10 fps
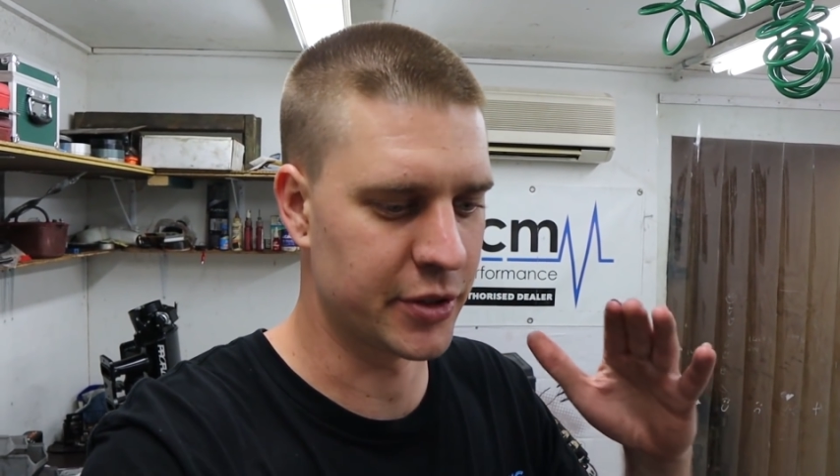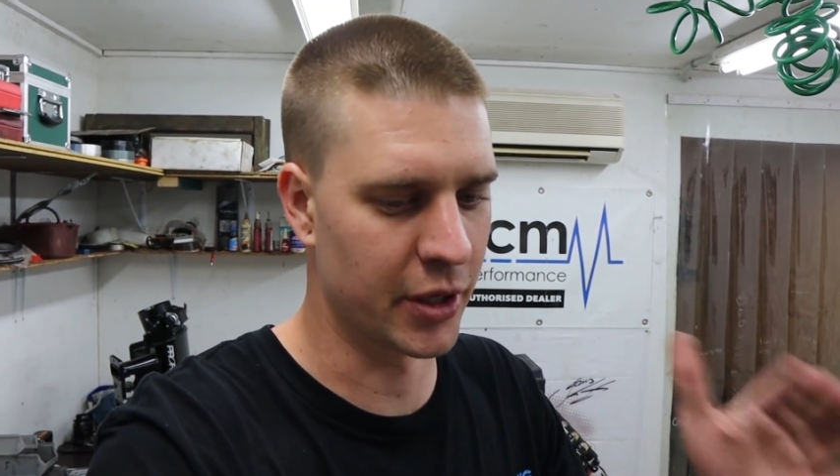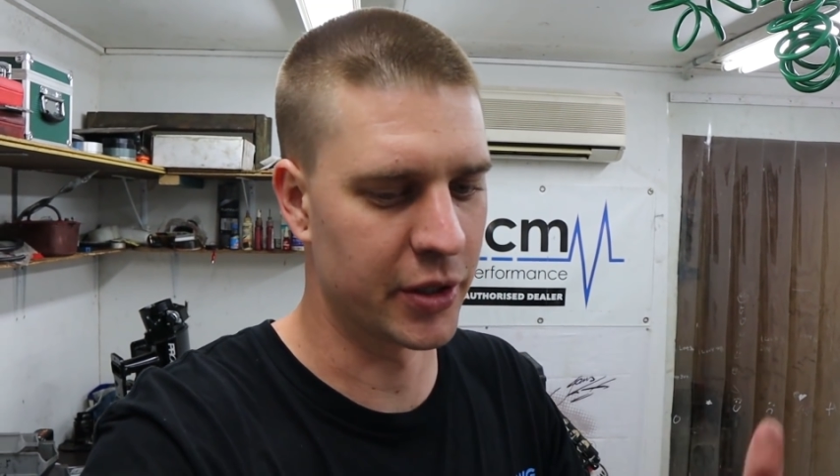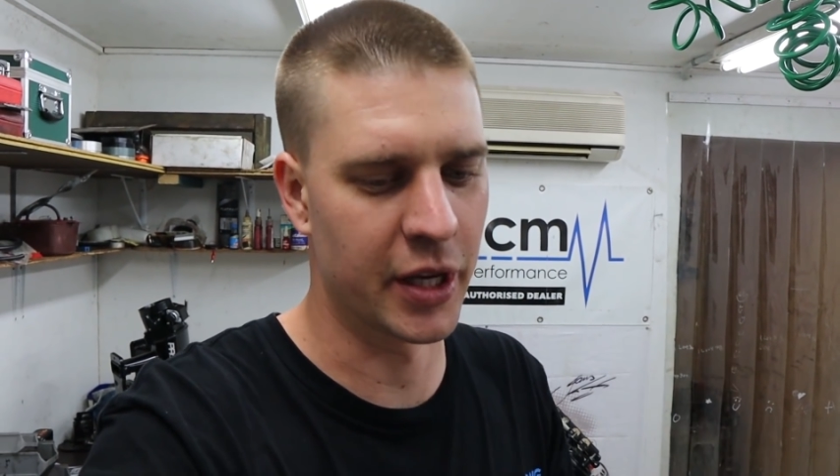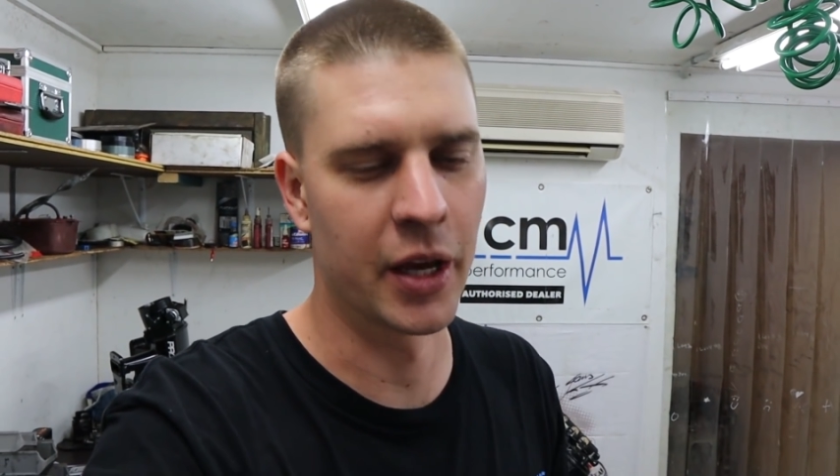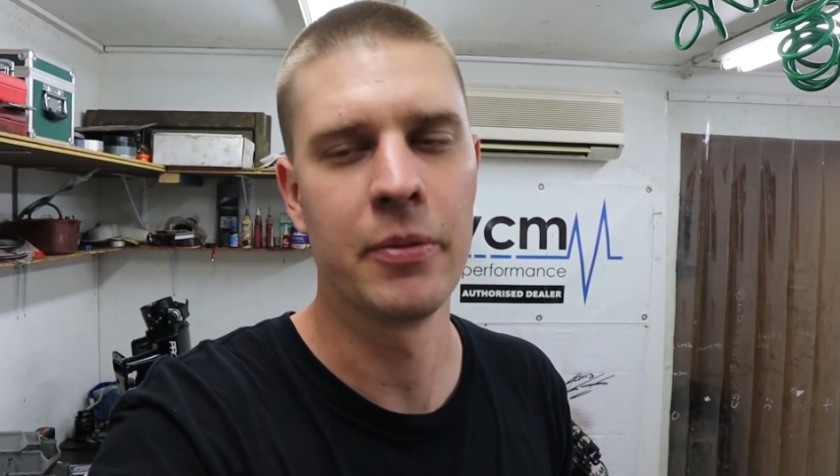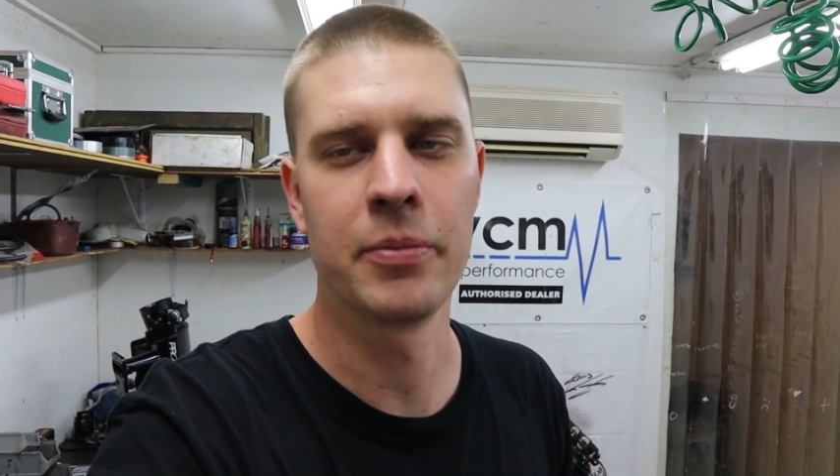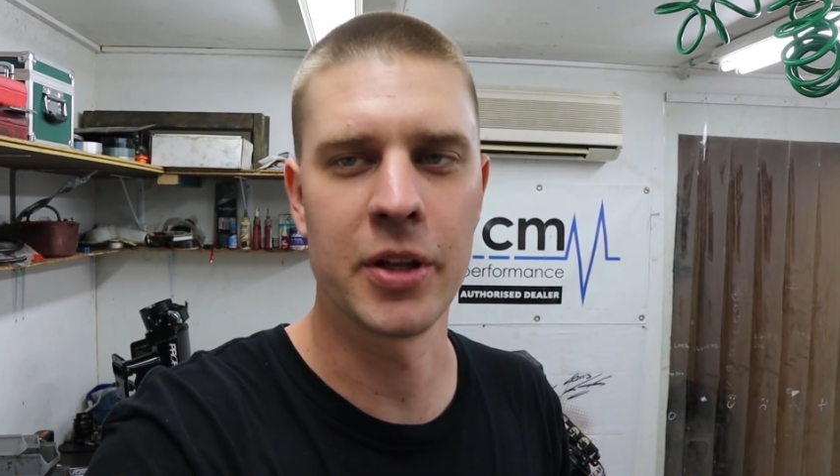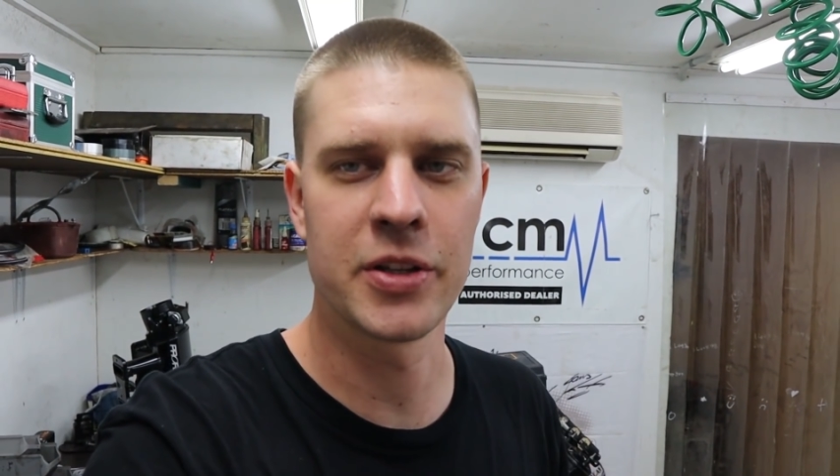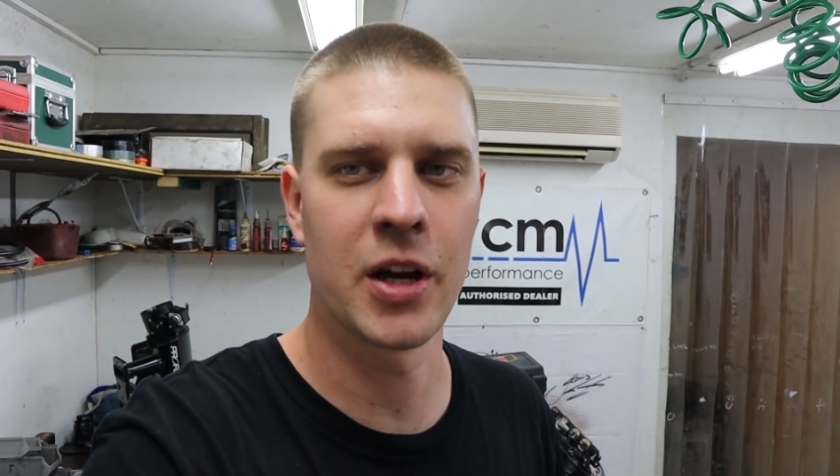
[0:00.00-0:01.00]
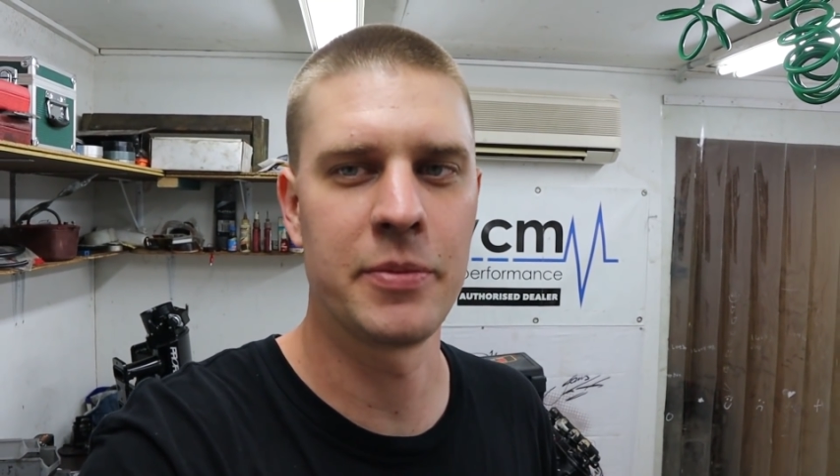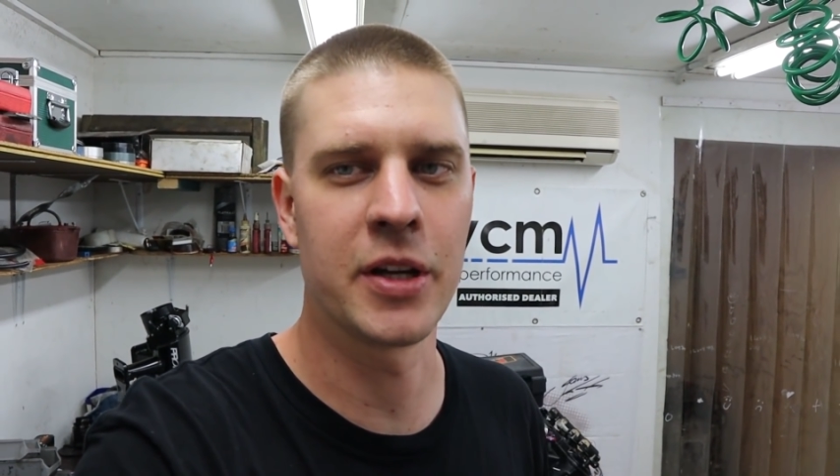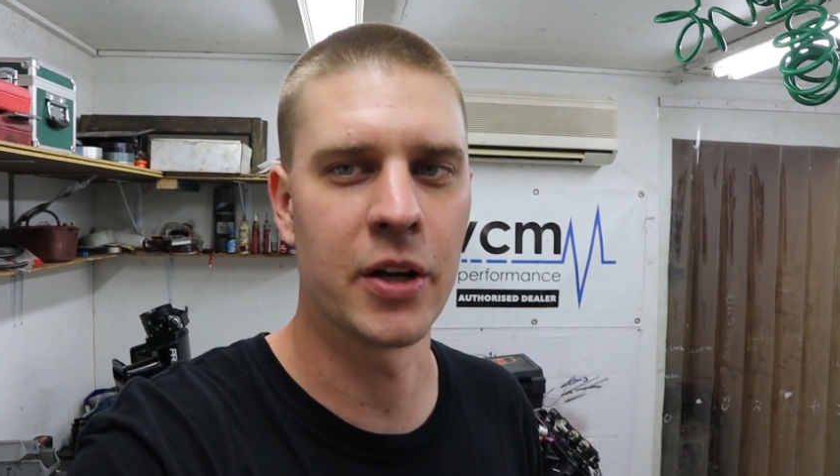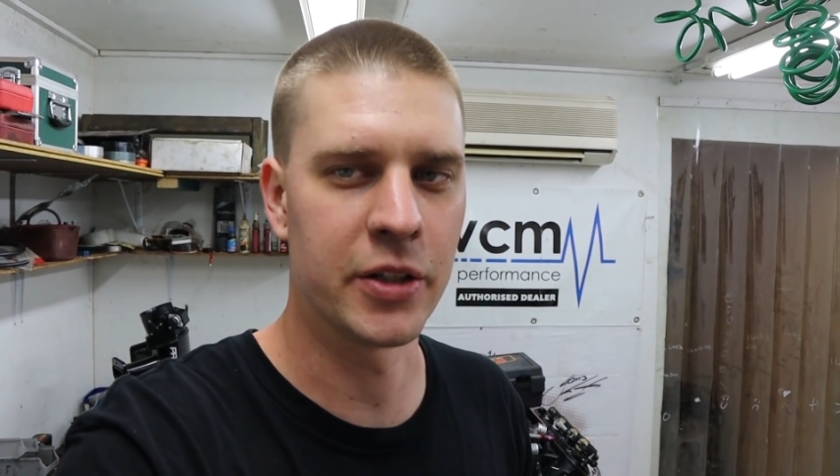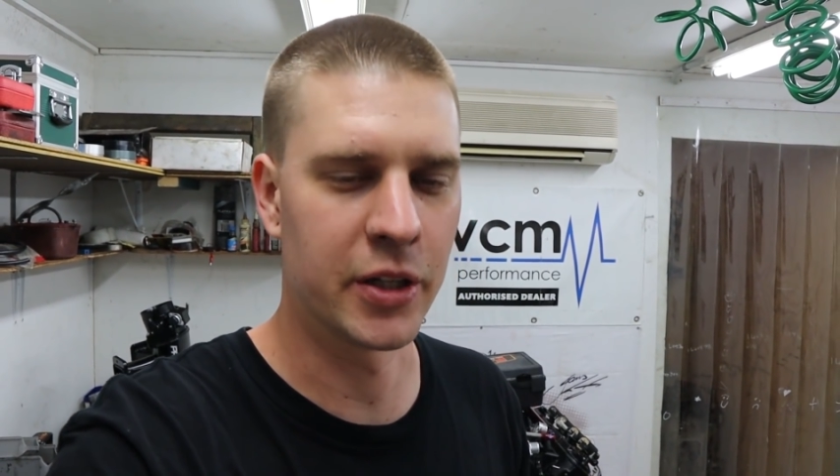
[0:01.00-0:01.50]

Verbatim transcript: so yeah, by the time you got